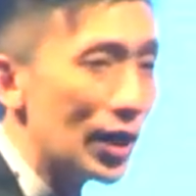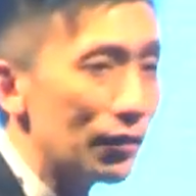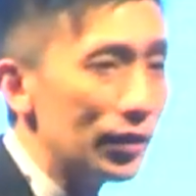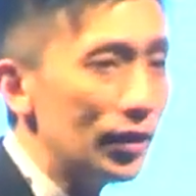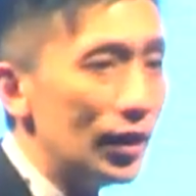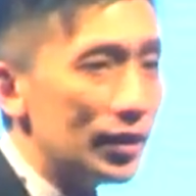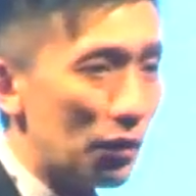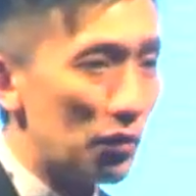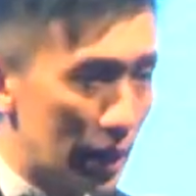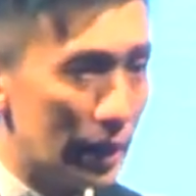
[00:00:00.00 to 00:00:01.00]
of level
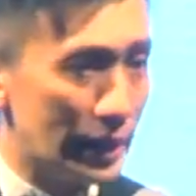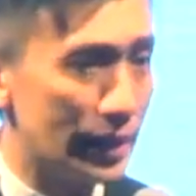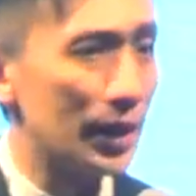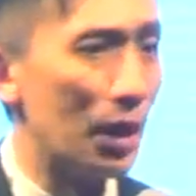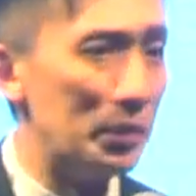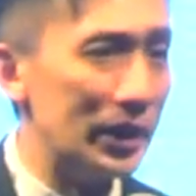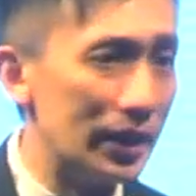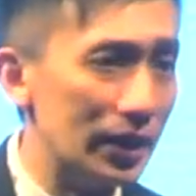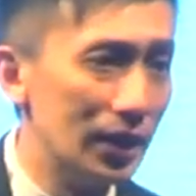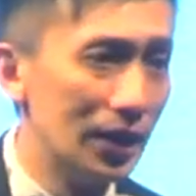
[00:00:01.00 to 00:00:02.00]
that run a listed
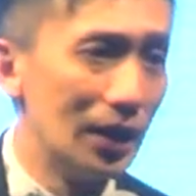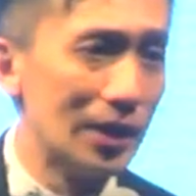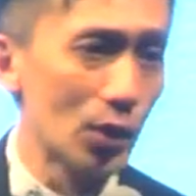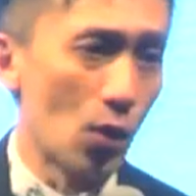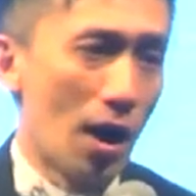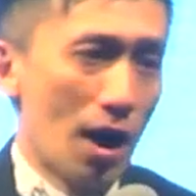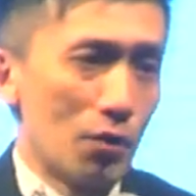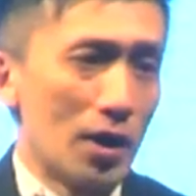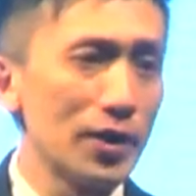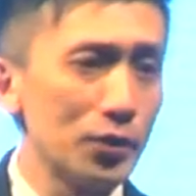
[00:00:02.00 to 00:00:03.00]
company. So
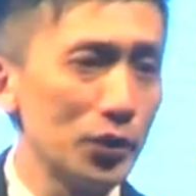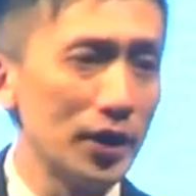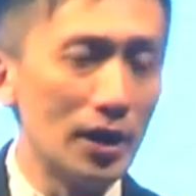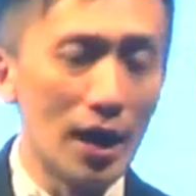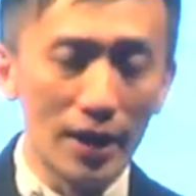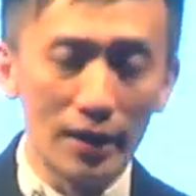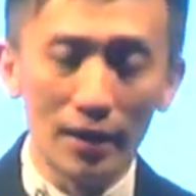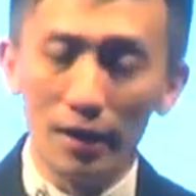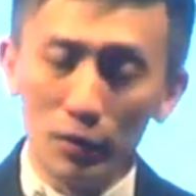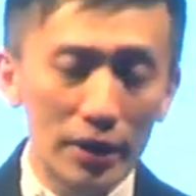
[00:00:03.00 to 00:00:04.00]
how I do it?
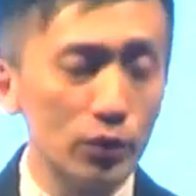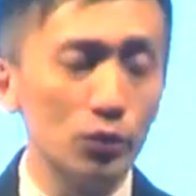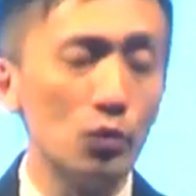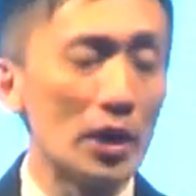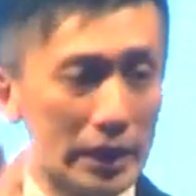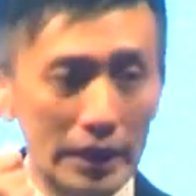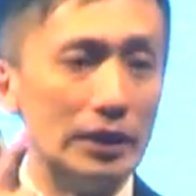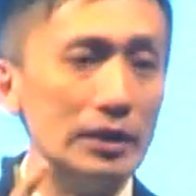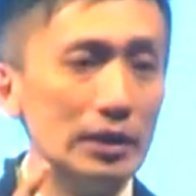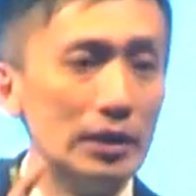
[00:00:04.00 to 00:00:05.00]
I really do one
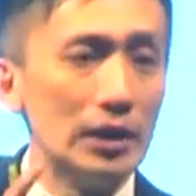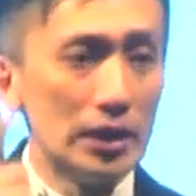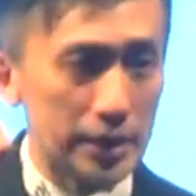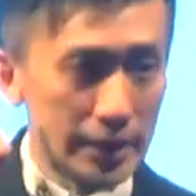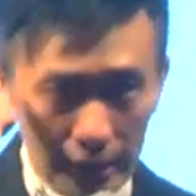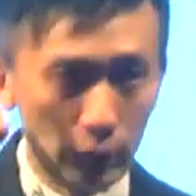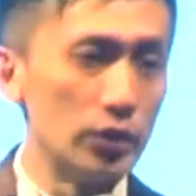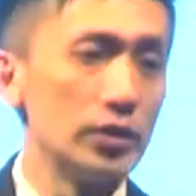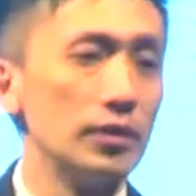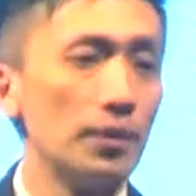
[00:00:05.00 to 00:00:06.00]
thing,
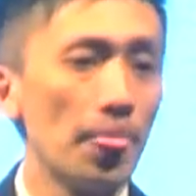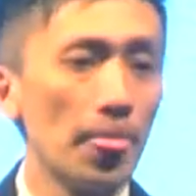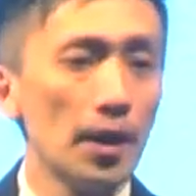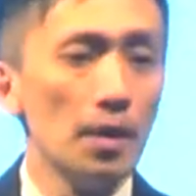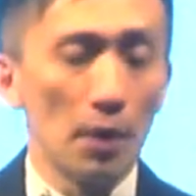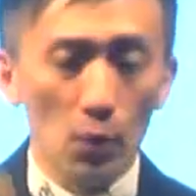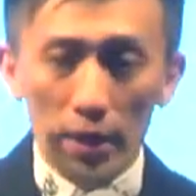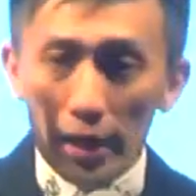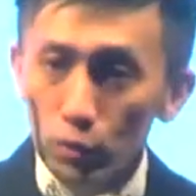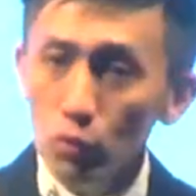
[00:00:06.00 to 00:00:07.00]
sales. But
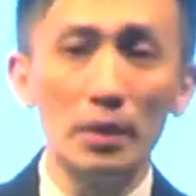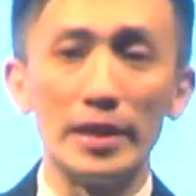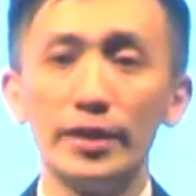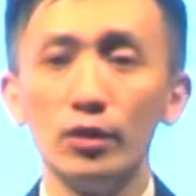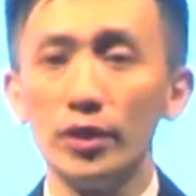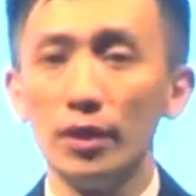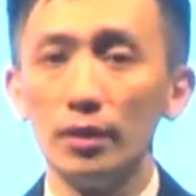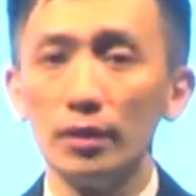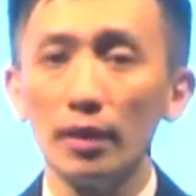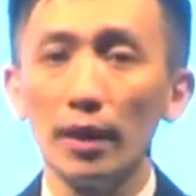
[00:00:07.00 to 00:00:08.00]
when I do my sales,
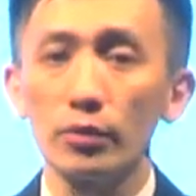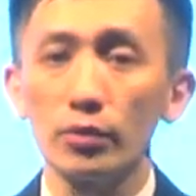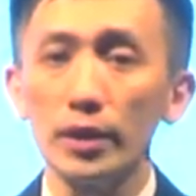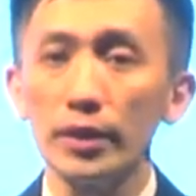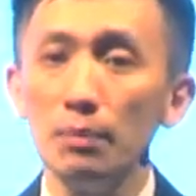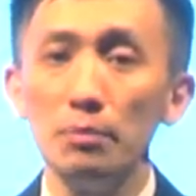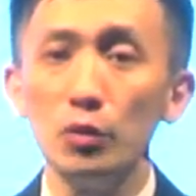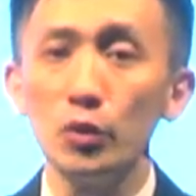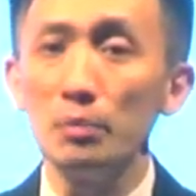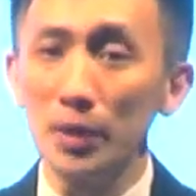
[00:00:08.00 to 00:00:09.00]
actually team
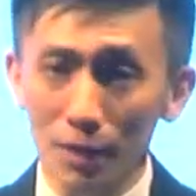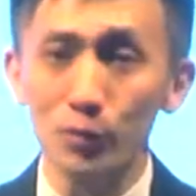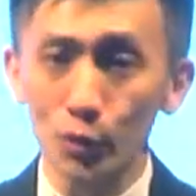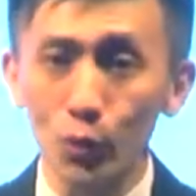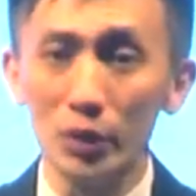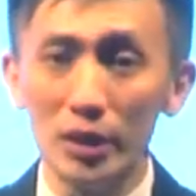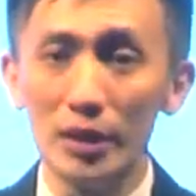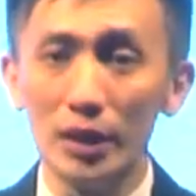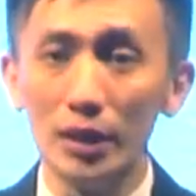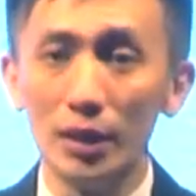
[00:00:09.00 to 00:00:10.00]
building becomes so
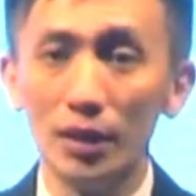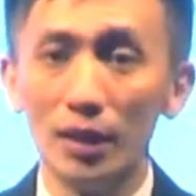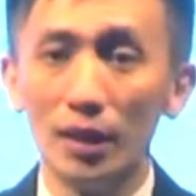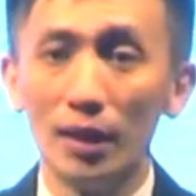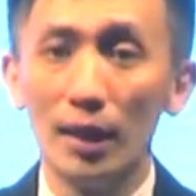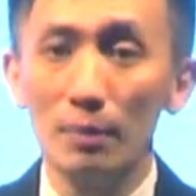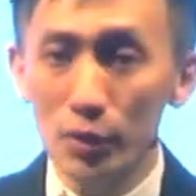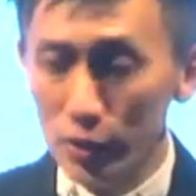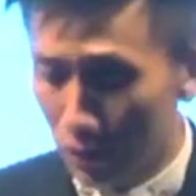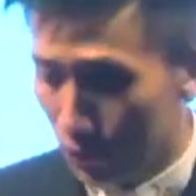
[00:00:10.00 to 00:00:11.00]
easy. Let me
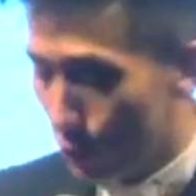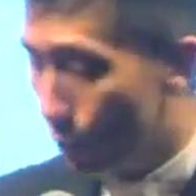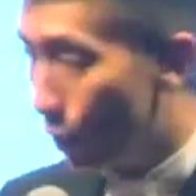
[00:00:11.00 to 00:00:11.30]
share with you